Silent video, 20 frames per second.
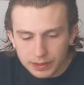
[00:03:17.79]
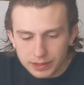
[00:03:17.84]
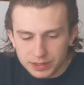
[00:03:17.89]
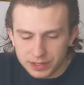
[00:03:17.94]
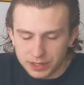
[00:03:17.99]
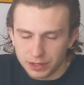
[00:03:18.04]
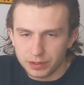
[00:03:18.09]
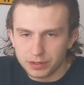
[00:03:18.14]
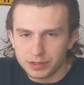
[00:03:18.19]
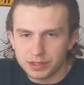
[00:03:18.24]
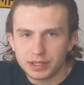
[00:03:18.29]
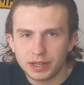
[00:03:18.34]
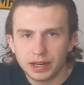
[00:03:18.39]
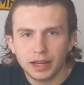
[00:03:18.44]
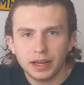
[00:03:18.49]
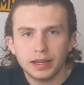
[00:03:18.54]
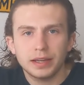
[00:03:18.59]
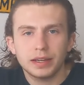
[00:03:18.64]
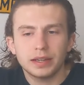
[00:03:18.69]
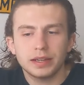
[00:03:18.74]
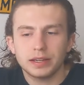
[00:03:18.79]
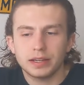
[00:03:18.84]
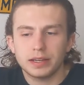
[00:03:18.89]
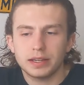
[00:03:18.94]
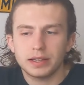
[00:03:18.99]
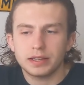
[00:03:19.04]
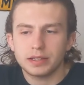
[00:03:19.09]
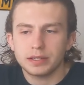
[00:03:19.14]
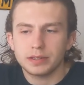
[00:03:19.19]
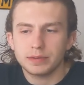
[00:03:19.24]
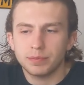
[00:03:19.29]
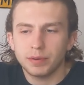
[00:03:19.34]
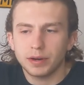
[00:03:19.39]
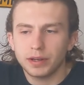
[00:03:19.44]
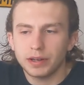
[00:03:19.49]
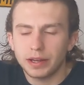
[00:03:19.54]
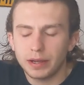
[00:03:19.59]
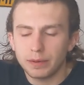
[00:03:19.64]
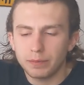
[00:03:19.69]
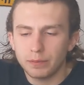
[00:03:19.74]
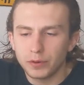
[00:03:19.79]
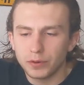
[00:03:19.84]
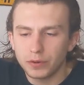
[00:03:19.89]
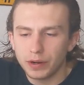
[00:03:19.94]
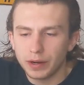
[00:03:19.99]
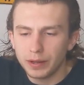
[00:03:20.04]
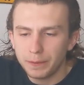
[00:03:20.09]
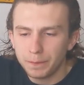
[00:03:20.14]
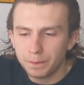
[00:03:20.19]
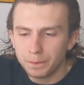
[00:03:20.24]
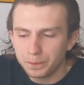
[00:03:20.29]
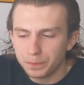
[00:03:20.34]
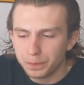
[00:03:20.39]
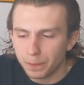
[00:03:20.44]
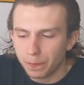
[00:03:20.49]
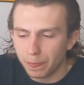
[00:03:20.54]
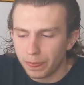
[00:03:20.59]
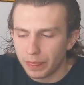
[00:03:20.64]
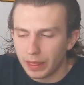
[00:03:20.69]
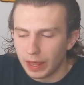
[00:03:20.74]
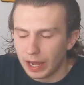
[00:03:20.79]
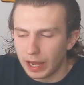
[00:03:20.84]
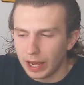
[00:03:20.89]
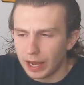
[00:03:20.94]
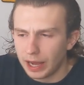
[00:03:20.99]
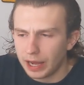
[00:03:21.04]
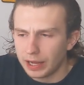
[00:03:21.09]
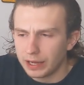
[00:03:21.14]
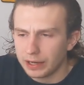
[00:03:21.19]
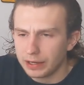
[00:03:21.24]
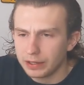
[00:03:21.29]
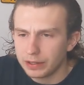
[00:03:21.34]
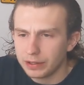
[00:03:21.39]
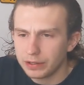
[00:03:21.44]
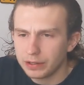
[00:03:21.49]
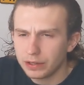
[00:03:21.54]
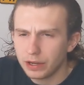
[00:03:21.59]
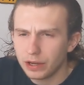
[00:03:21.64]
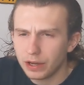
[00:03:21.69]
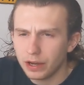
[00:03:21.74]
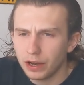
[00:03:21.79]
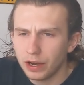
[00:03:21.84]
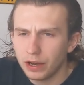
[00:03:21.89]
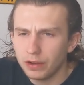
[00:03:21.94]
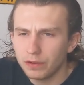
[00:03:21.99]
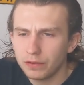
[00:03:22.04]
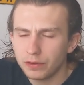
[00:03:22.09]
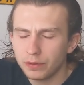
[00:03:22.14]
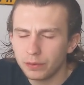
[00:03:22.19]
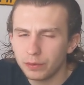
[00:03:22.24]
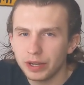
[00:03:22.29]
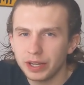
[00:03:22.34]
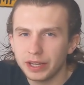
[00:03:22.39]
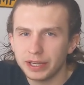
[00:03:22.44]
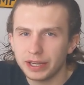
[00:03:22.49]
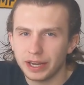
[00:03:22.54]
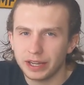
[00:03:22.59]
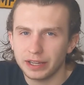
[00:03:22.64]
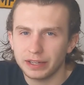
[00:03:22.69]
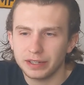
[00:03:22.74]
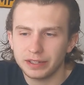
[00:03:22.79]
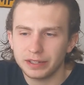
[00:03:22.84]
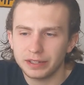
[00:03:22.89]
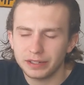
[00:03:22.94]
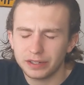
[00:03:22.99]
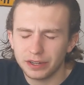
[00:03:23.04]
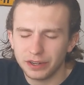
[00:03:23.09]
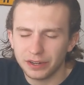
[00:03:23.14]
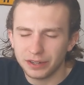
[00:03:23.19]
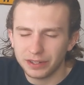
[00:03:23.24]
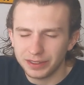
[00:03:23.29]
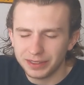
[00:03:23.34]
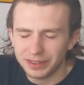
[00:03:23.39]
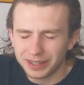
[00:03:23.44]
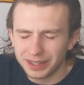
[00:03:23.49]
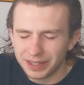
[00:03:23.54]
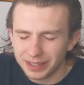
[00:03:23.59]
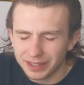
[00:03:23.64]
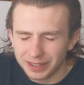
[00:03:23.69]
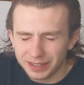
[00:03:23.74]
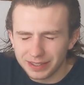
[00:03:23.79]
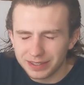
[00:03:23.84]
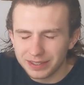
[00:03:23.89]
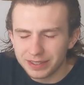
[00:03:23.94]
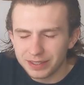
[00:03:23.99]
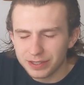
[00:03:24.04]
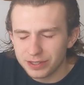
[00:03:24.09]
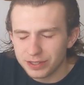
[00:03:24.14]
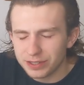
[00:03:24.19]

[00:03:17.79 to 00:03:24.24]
So today it's Monday morning, and over the weekend I did